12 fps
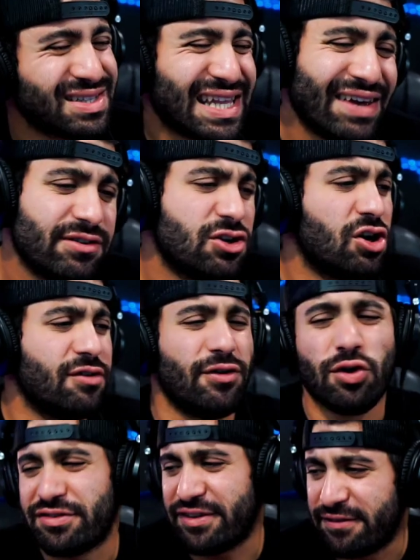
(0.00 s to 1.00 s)
Even her
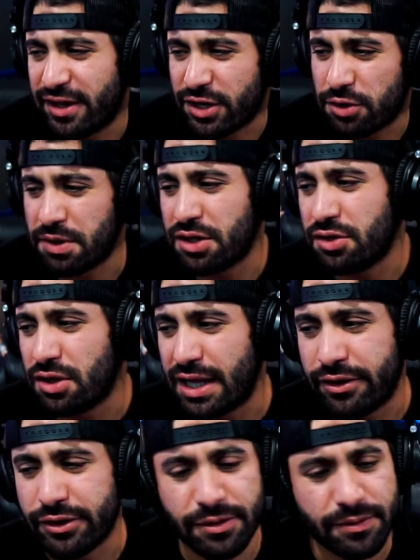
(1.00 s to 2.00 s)
vocals, I feel like, could be a little
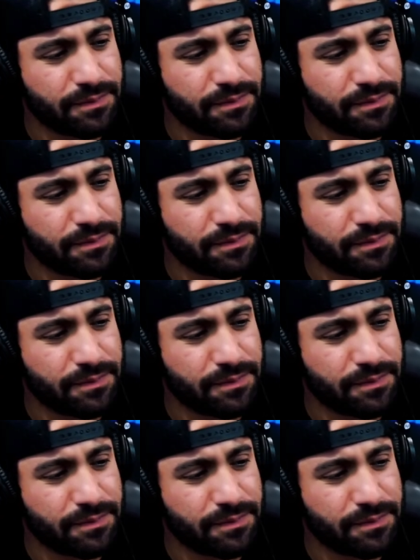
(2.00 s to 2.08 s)
louder.